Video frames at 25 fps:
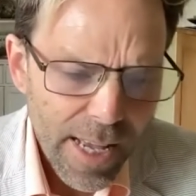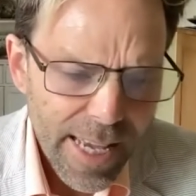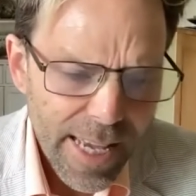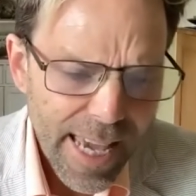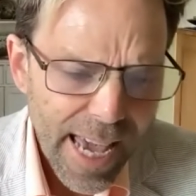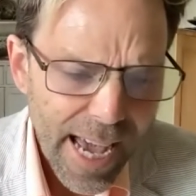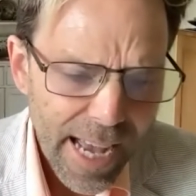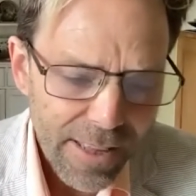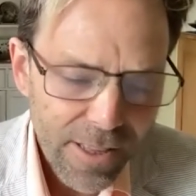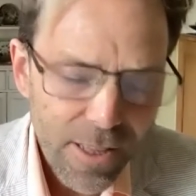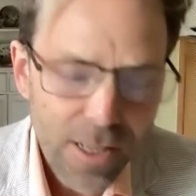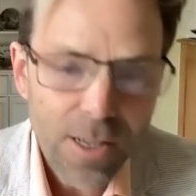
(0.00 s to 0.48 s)

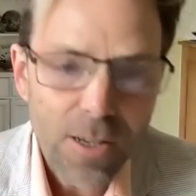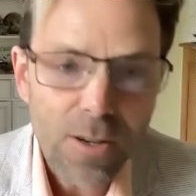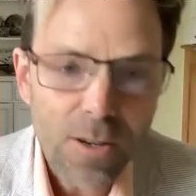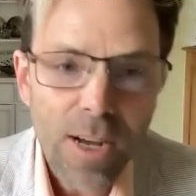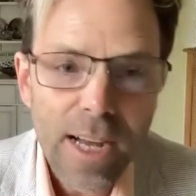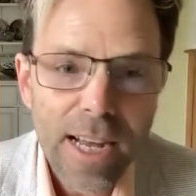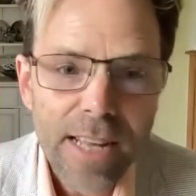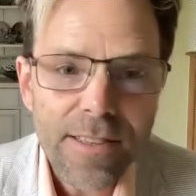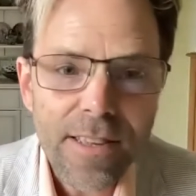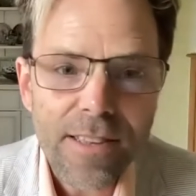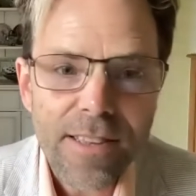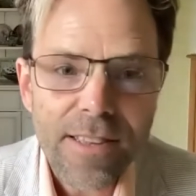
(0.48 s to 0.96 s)
Yeah, so
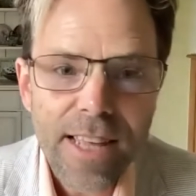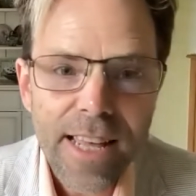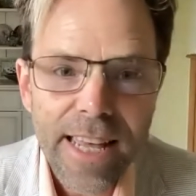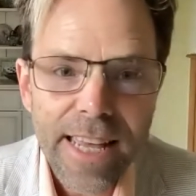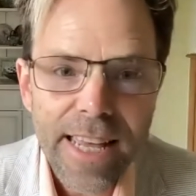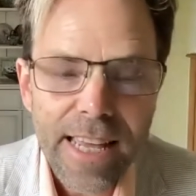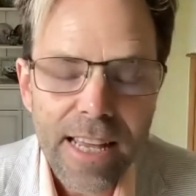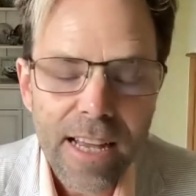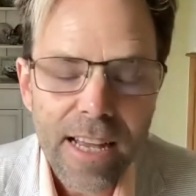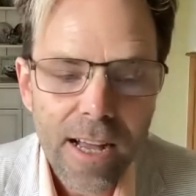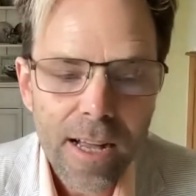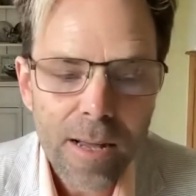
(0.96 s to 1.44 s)
as I
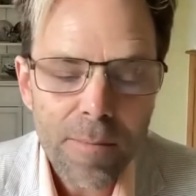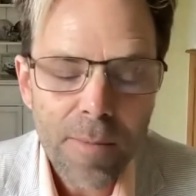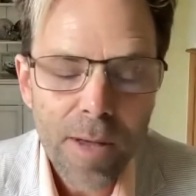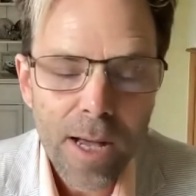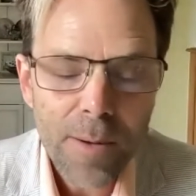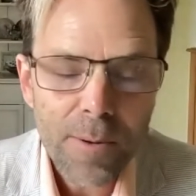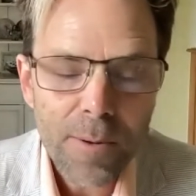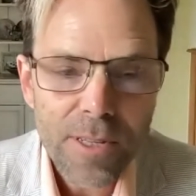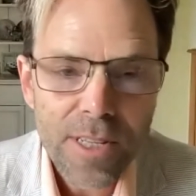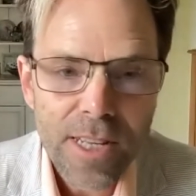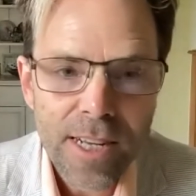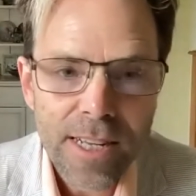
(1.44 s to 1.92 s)
say,
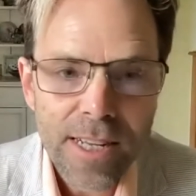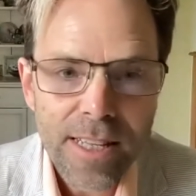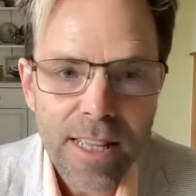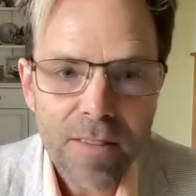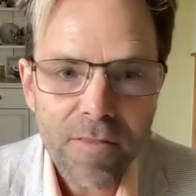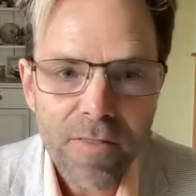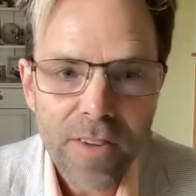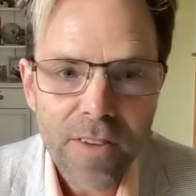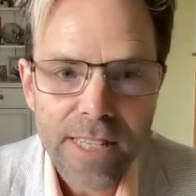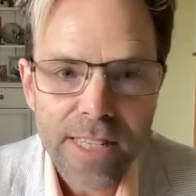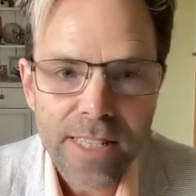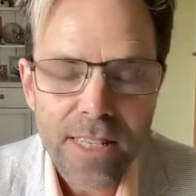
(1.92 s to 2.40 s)
I was kindly
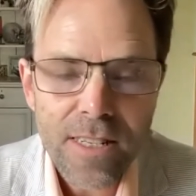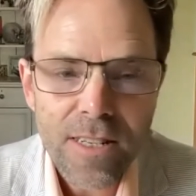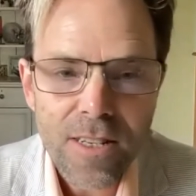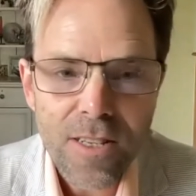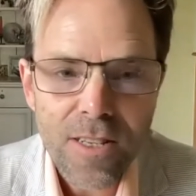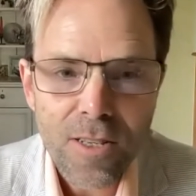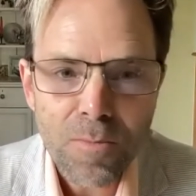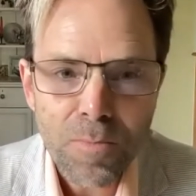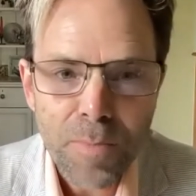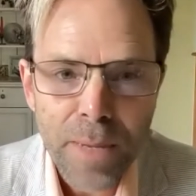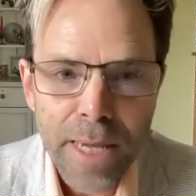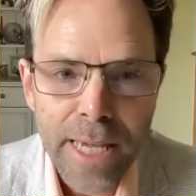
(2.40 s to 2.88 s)
invited to
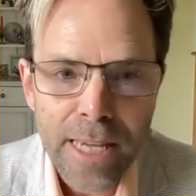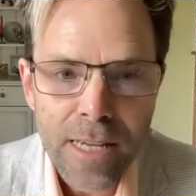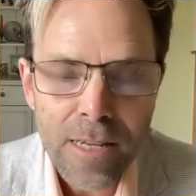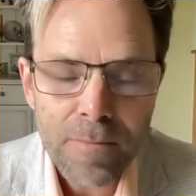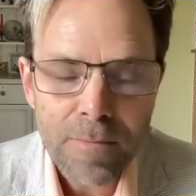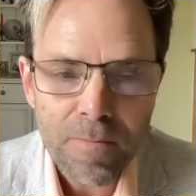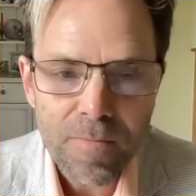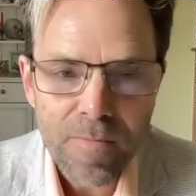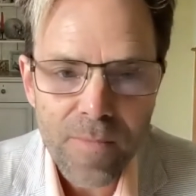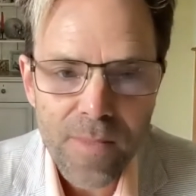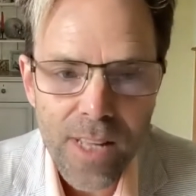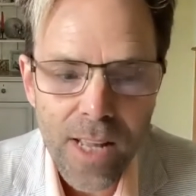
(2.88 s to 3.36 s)
speak,
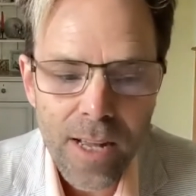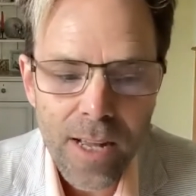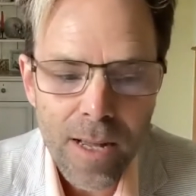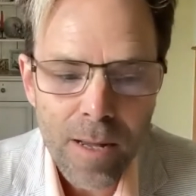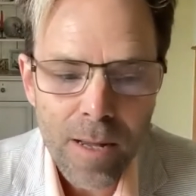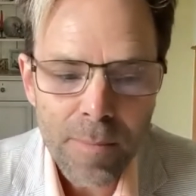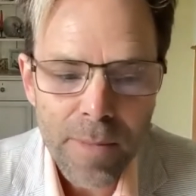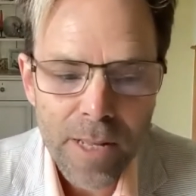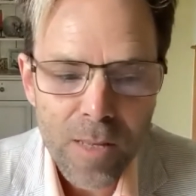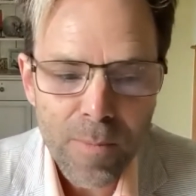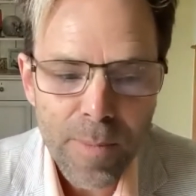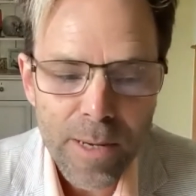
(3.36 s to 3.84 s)

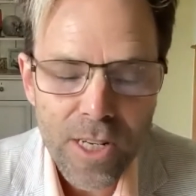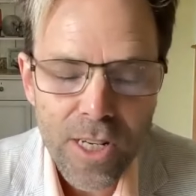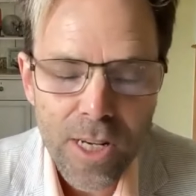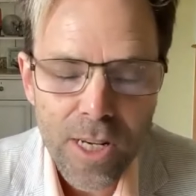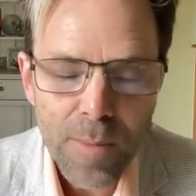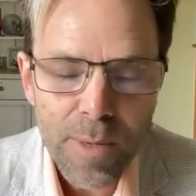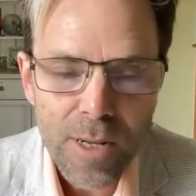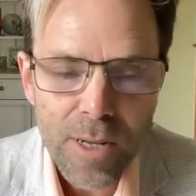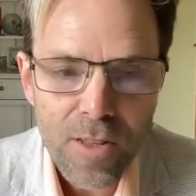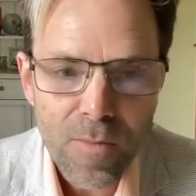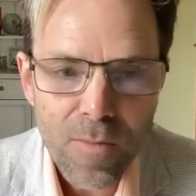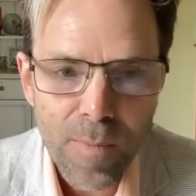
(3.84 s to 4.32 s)

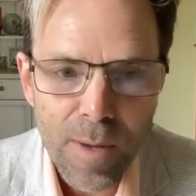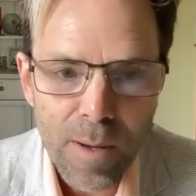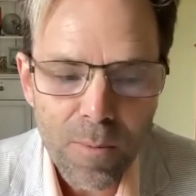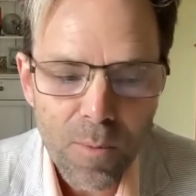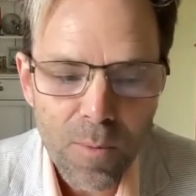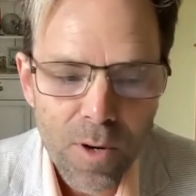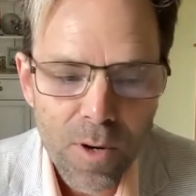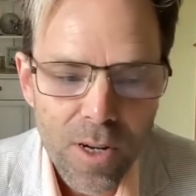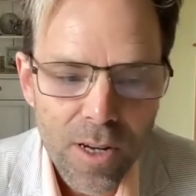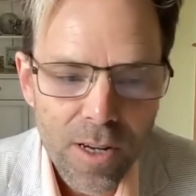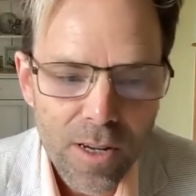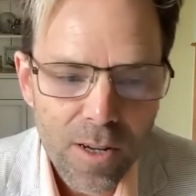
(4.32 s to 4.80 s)
especially because of my
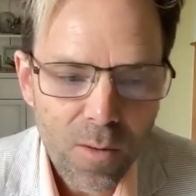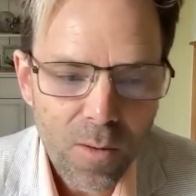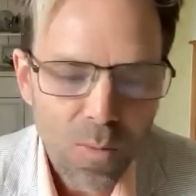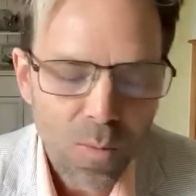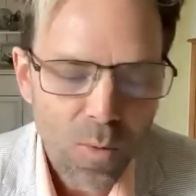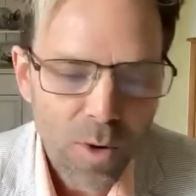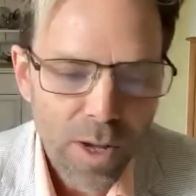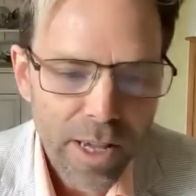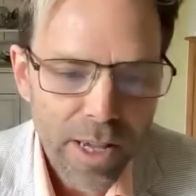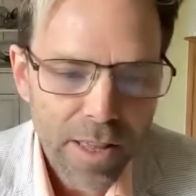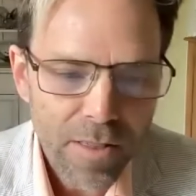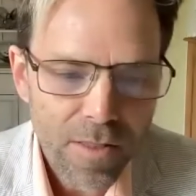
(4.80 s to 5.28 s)
work
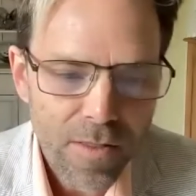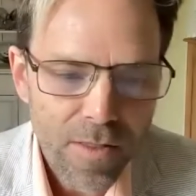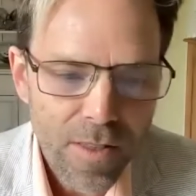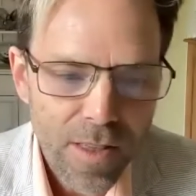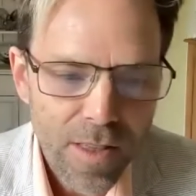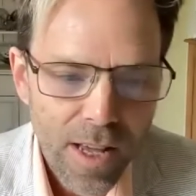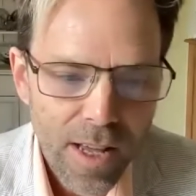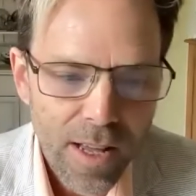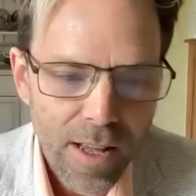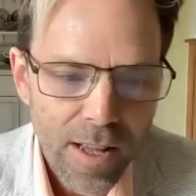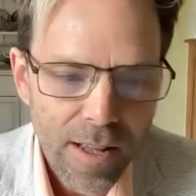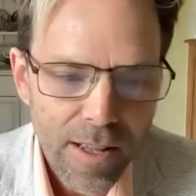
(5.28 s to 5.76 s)
with
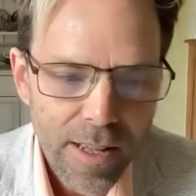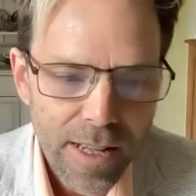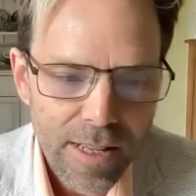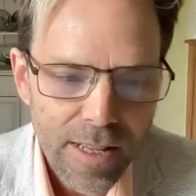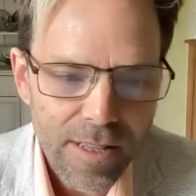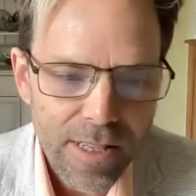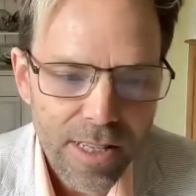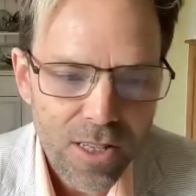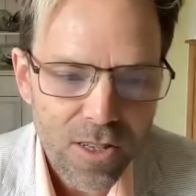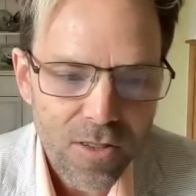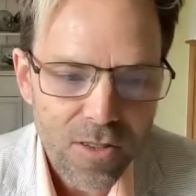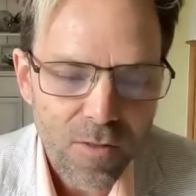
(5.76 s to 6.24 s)

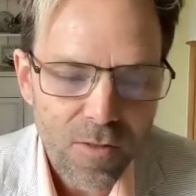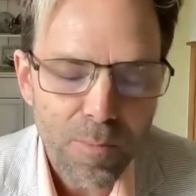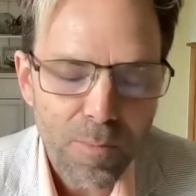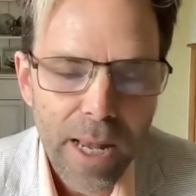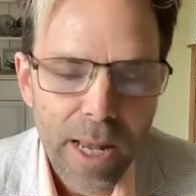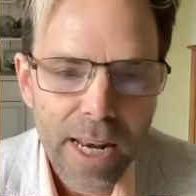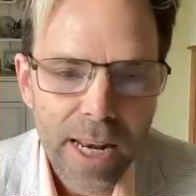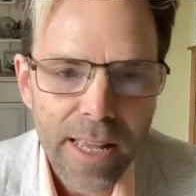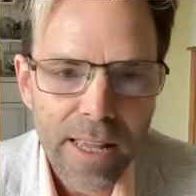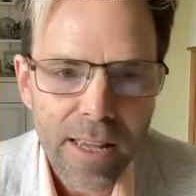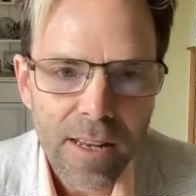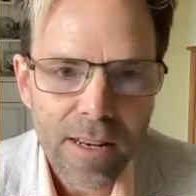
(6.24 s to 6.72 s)
Extinction
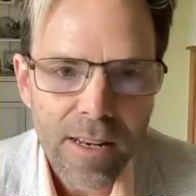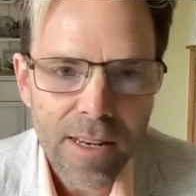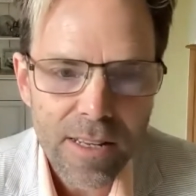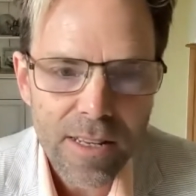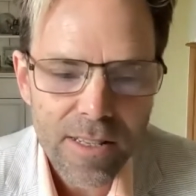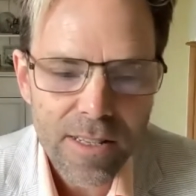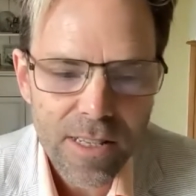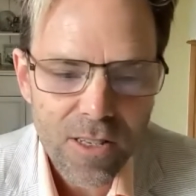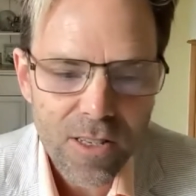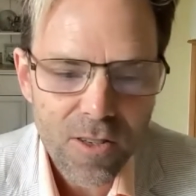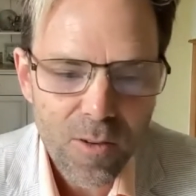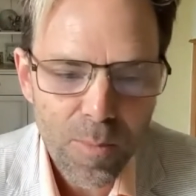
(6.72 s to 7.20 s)
Rebellion.
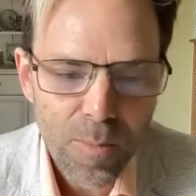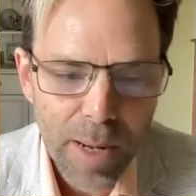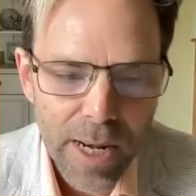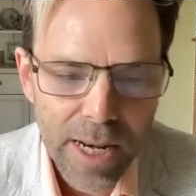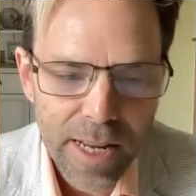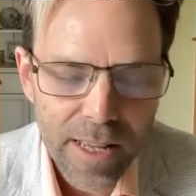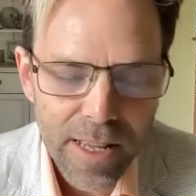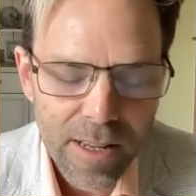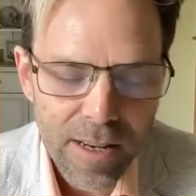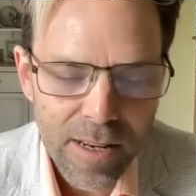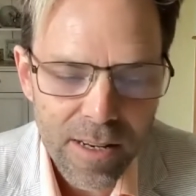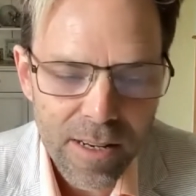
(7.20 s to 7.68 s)
Extinction
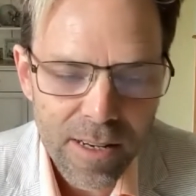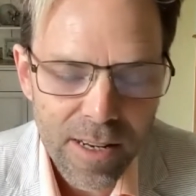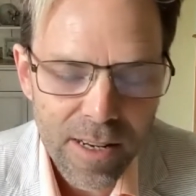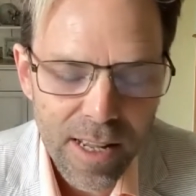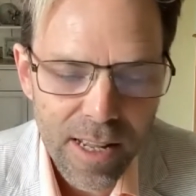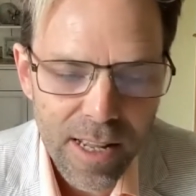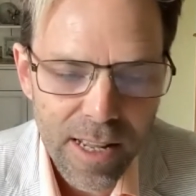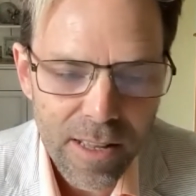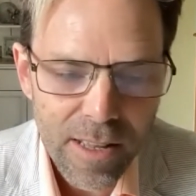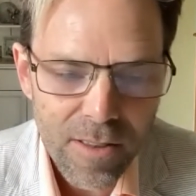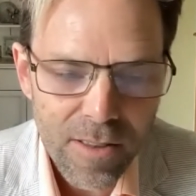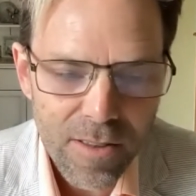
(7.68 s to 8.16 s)
Rebellion,
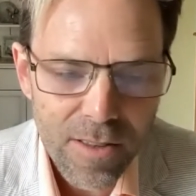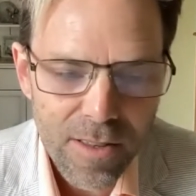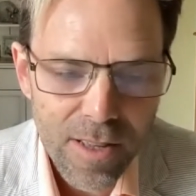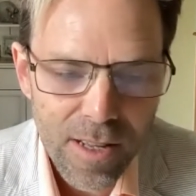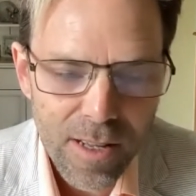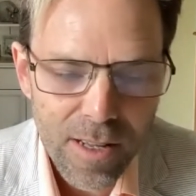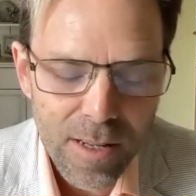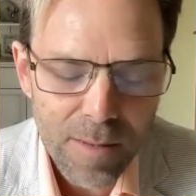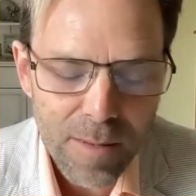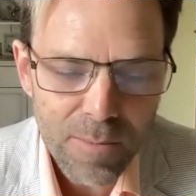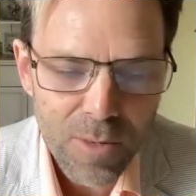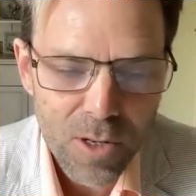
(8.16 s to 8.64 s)
as
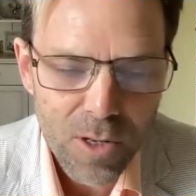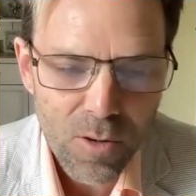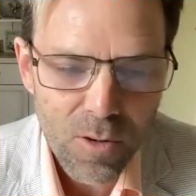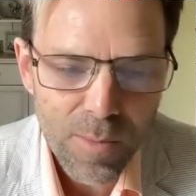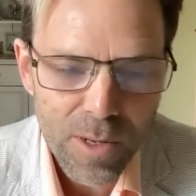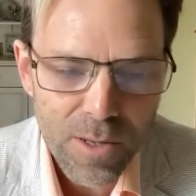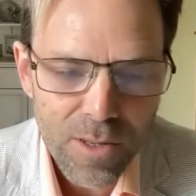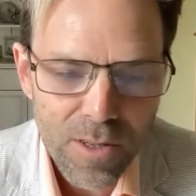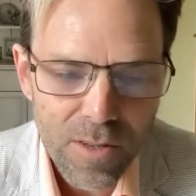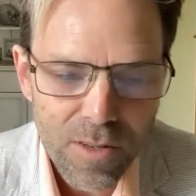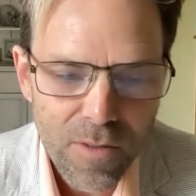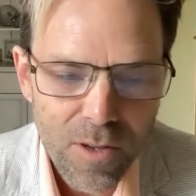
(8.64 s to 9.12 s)
I'm sure
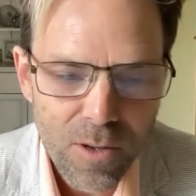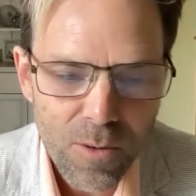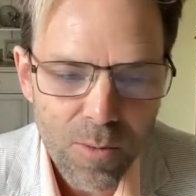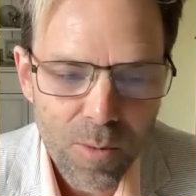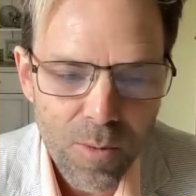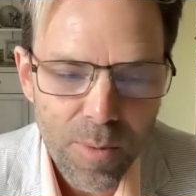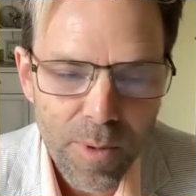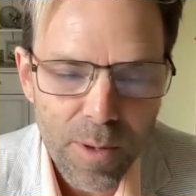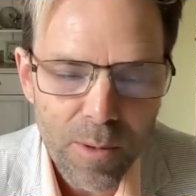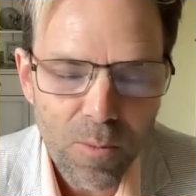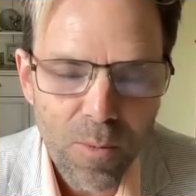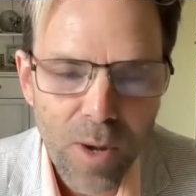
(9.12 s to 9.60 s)
most of you
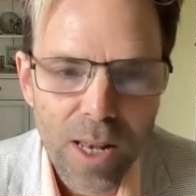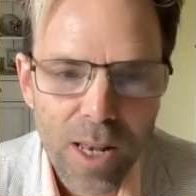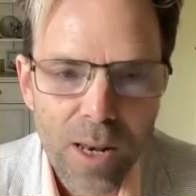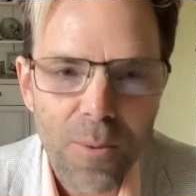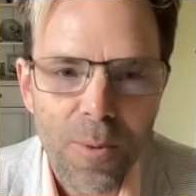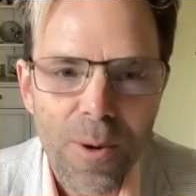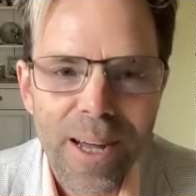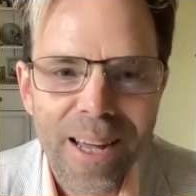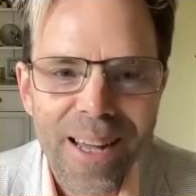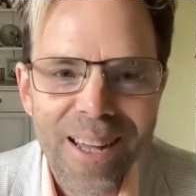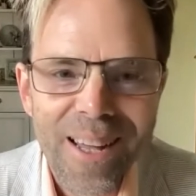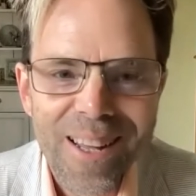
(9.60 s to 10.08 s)
will be well
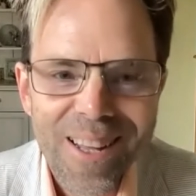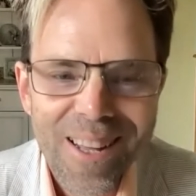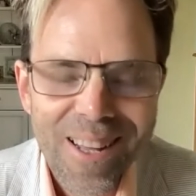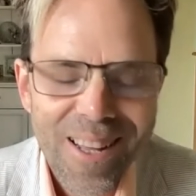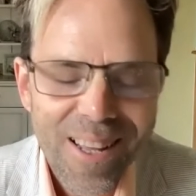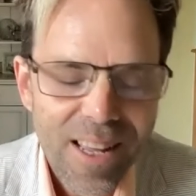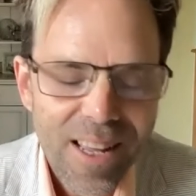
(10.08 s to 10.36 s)
aware,